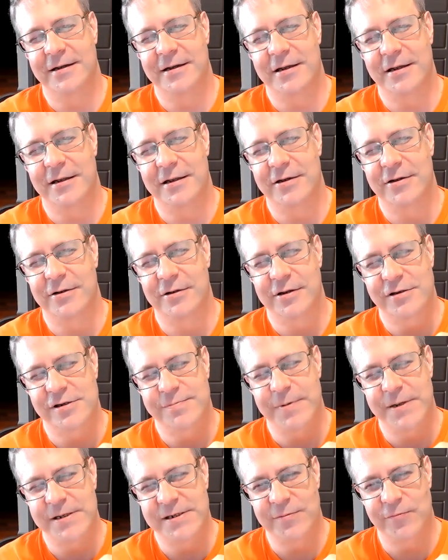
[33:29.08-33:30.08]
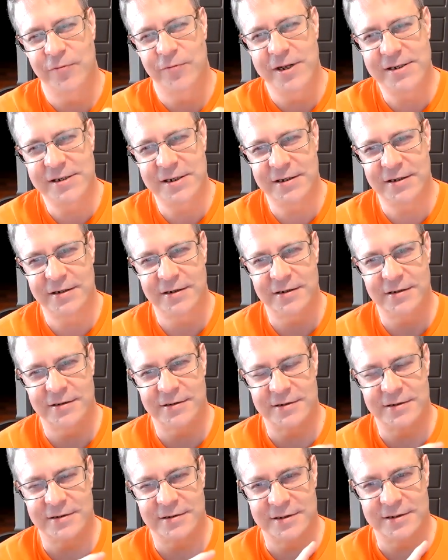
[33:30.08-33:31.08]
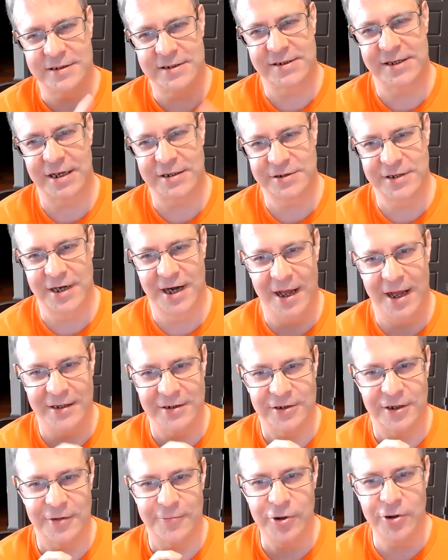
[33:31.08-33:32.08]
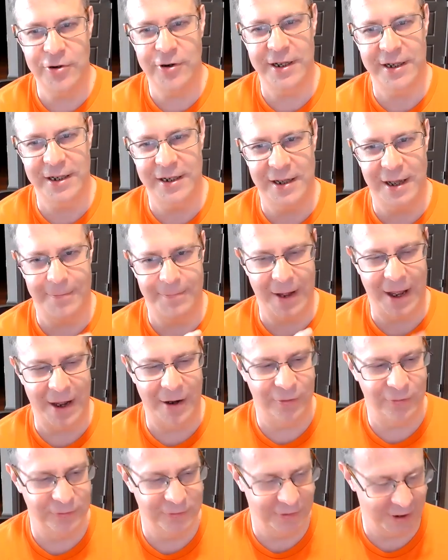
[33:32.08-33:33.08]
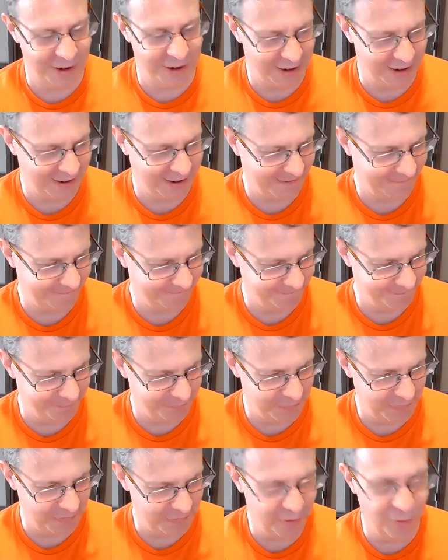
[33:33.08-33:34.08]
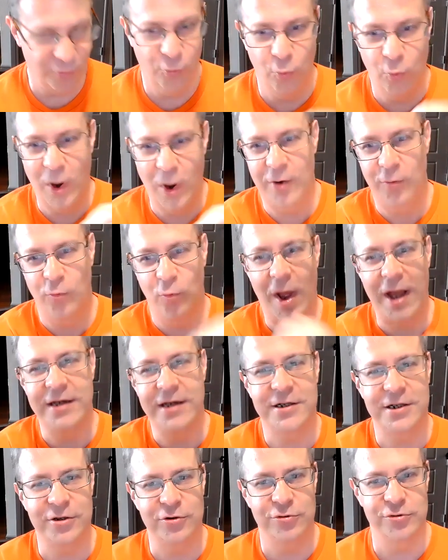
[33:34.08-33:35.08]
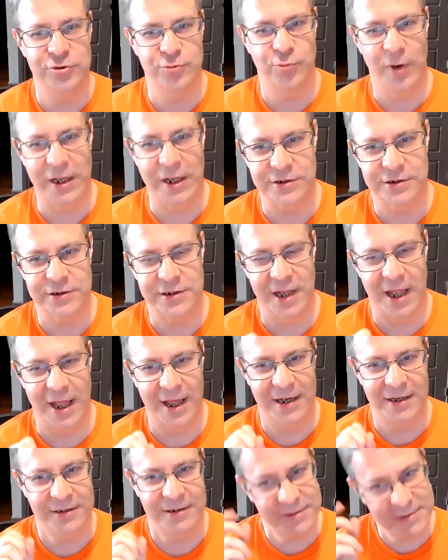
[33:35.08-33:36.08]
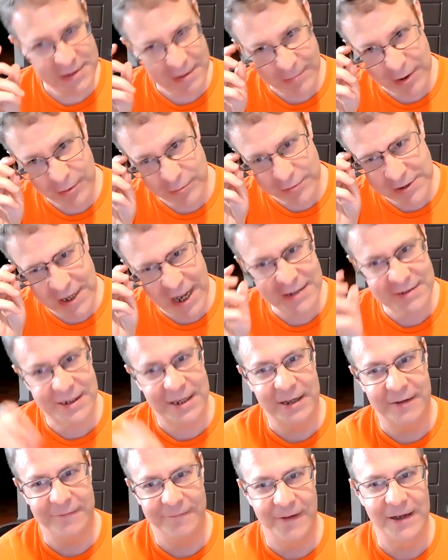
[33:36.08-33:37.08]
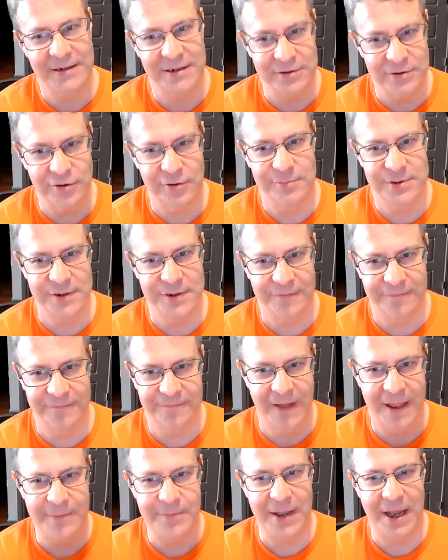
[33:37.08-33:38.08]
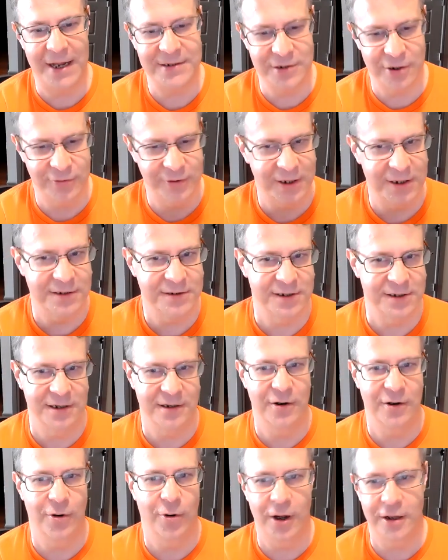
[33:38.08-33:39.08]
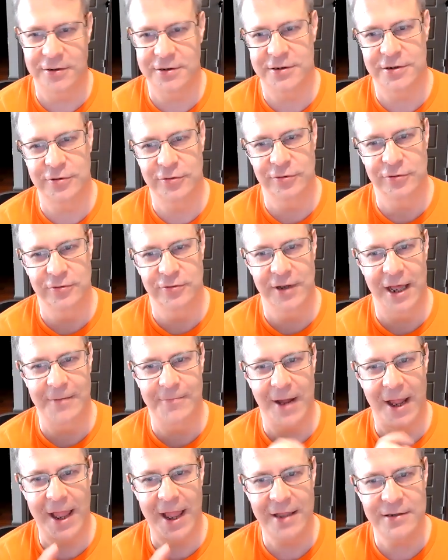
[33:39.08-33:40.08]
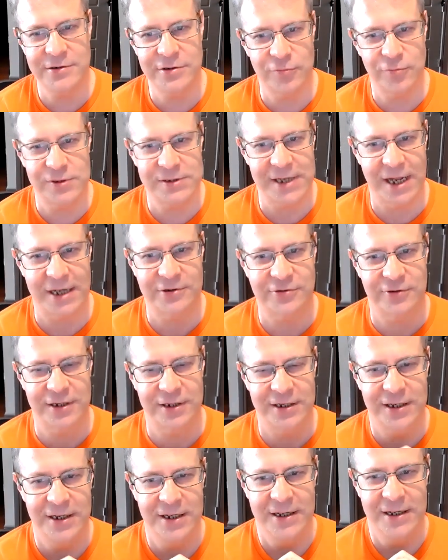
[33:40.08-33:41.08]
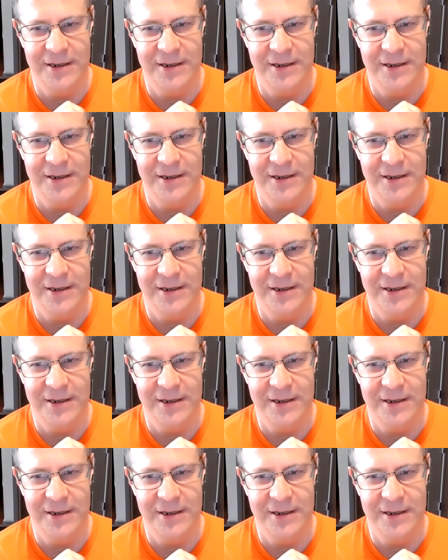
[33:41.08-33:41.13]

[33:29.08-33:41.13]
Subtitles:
there's been some recent discussion on community about when to use which, and somebody was asking, in fact, in terms of API tokens and OAuth 2, and my answer was actually